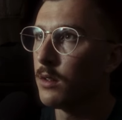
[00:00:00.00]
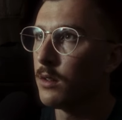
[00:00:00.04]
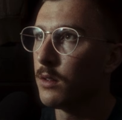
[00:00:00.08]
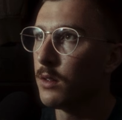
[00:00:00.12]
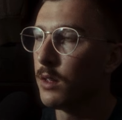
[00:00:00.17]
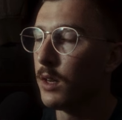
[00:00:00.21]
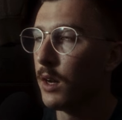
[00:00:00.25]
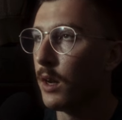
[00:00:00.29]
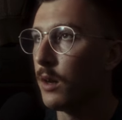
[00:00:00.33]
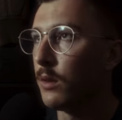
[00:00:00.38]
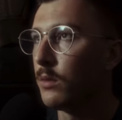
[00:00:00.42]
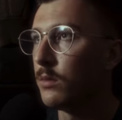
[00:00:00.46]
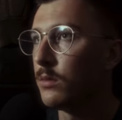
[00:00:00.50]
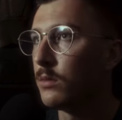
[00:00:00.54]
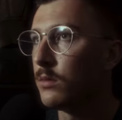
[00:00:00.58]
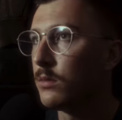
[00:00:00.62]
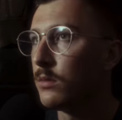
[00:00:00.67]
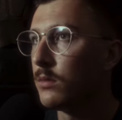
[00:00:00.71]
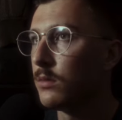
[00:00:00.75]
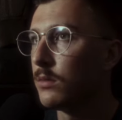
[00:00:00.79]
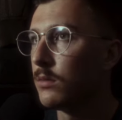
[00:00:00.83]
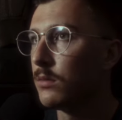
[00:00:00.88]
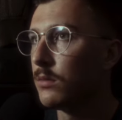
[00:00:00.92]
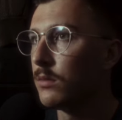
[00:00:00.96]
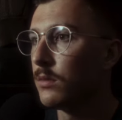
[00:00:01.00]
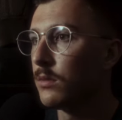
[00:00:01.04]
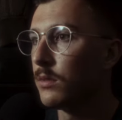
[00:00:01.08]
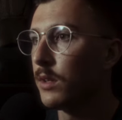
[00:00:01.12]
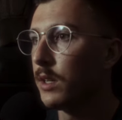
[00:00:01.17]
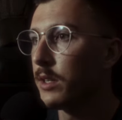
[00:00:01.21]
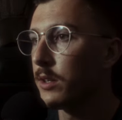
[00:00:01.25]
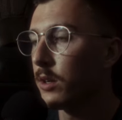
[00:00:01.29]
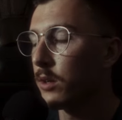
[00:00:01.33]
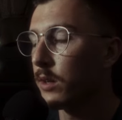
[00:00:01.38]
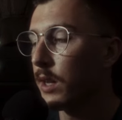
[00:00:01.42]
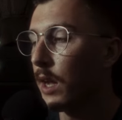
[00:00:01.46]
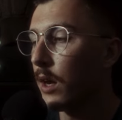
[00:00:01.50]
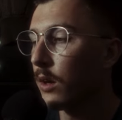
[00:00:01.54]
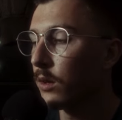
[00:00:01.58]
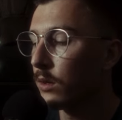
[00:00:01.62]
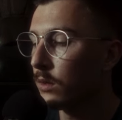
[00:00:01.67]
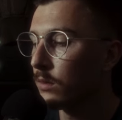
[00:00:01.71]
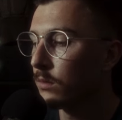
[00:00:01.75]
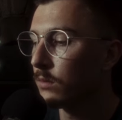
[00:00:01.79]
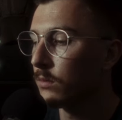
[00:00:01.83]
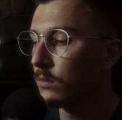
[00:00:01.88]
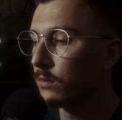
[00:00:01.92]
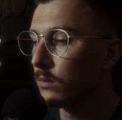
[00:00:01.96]
you know, it turned out
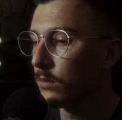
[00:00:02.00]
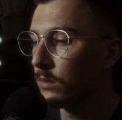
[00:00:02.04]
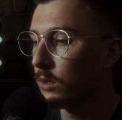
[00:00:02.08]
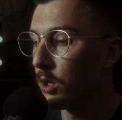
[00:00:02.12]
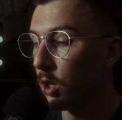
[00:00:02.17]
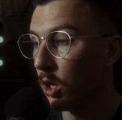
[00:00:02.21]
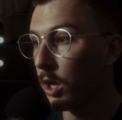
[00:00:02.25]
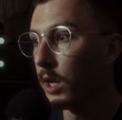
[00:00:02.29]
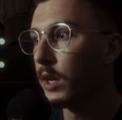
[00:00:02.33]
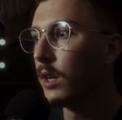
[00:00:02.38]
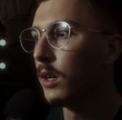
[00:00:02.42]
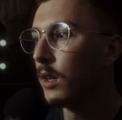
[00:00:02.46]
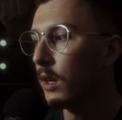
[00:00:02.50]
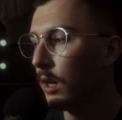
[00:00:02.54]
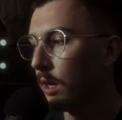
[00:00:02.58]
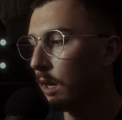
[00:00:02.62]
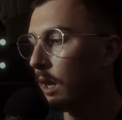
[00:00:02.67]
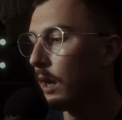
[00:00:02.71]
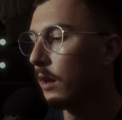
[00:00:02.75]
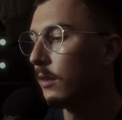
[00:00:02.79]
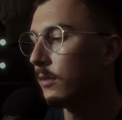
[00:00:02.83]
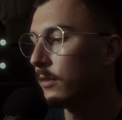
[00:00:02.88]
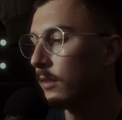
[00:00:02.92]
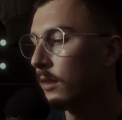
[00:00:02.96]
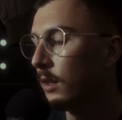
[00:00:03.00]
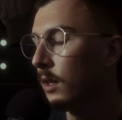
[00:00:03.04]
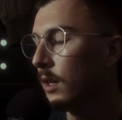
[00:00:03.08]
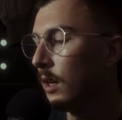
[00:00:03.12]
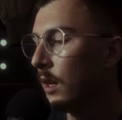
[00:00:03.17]
good enough.